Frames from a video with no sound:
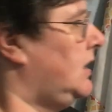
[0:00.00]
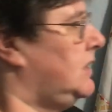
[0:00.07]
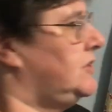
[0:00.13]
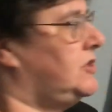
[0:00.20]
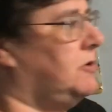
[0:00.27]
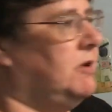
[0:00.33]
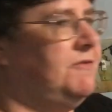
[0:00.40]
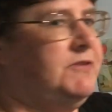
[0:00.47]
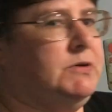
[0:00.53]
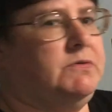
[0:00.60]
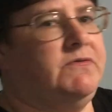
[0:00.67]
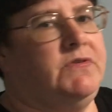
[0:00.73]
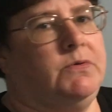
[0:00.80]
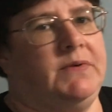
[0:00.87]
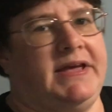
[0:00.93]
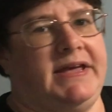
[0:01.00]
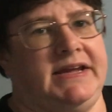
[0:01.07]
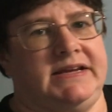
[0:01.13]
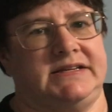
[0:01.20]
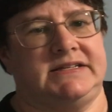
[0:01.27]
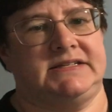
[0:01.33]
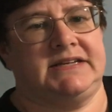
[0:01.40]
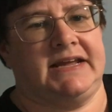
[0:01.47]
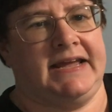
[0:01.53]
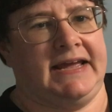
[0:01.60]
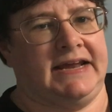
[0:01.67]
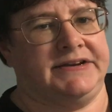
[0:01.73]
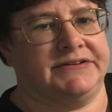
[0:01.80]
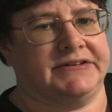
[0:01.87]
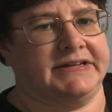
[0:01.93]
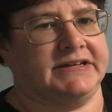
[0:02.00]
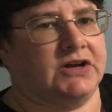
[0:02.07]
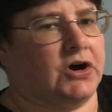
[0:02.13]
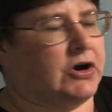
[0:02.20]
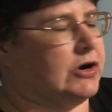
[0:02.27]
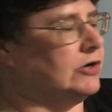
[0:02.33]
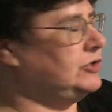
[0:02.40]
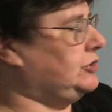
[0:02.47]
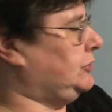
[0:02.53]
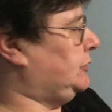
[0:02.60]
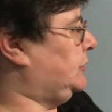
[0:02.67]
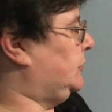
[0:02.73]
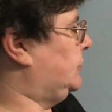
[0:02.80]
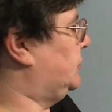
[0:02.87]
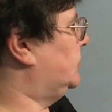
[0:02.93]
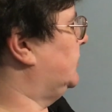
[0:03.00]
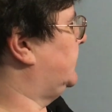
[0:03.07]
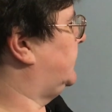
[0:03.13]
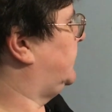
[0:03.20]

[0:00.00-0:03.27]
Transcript: So a few of the ways to handle it are to